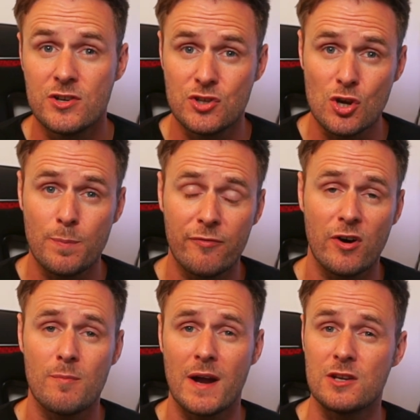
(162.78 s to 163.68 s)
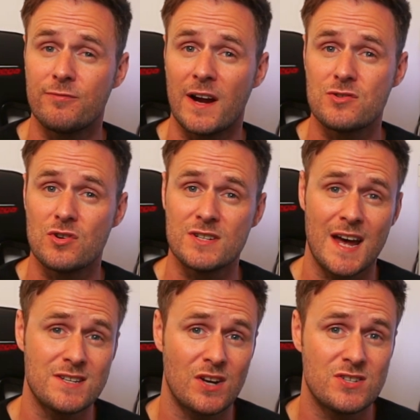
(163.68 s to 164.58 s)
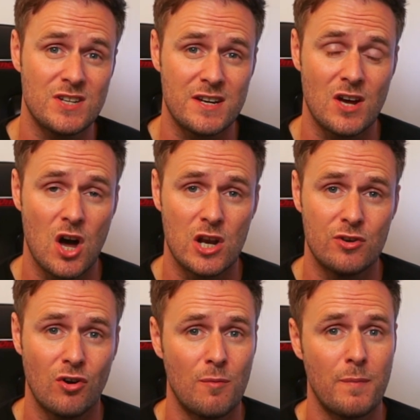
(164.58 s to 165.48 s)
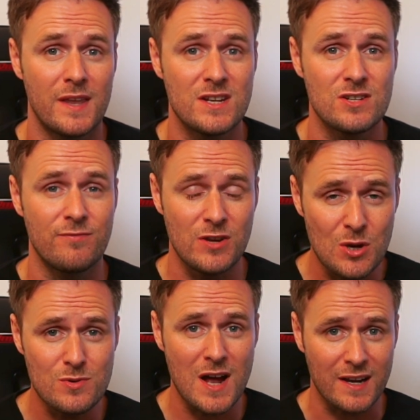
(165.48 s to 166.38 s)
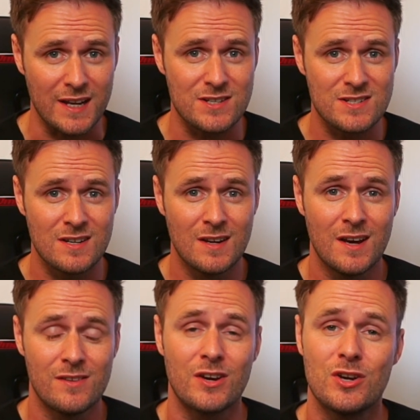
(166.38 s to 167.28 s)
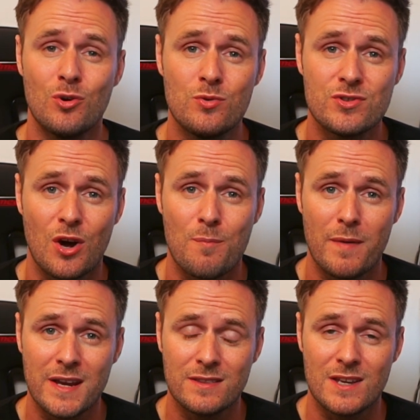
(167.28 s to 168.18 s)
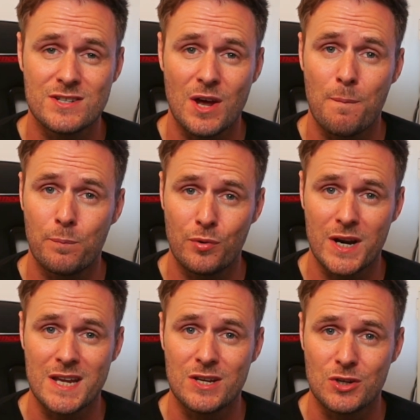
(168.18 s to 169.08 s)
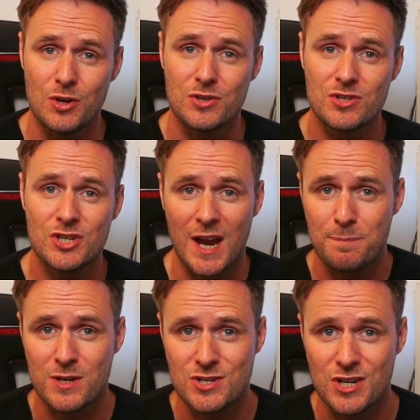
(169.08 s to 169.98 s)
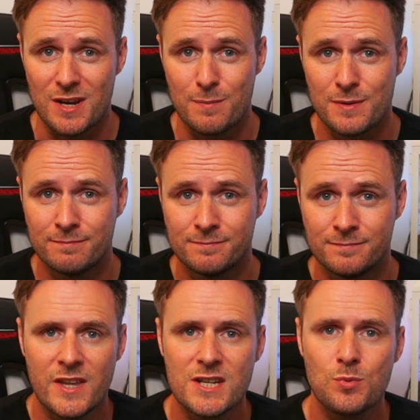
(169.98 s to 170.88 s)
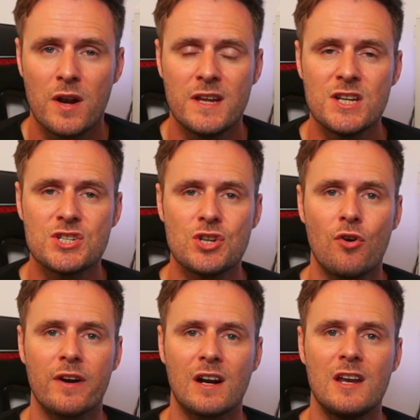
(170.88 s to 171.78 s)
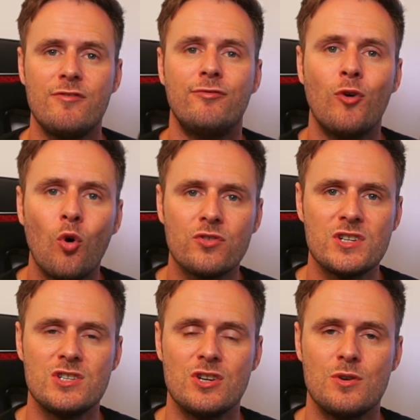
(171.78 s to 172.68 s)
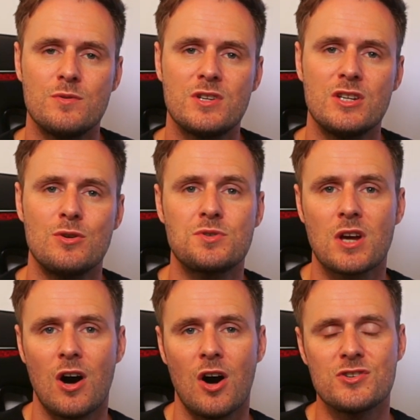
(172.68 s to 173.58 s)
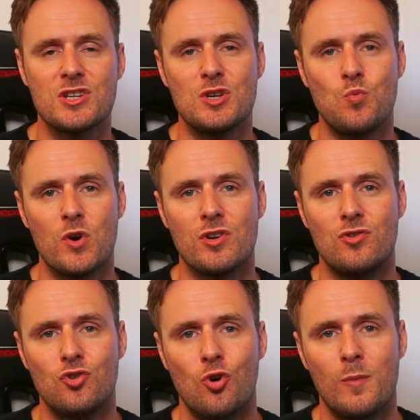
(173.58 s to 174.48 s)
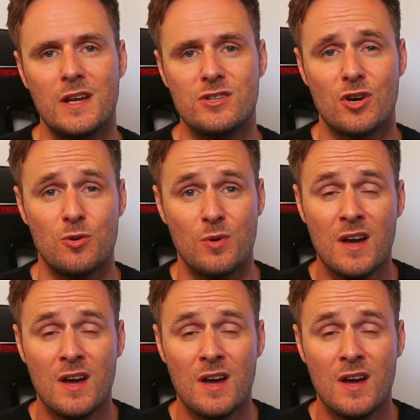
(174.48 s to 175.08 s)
do prefer Manufacturers, as I said earlier on, but there's a few nuggets that could also make this a pretty good championship. This one historically forces you to use cars that you wouldn't normally do.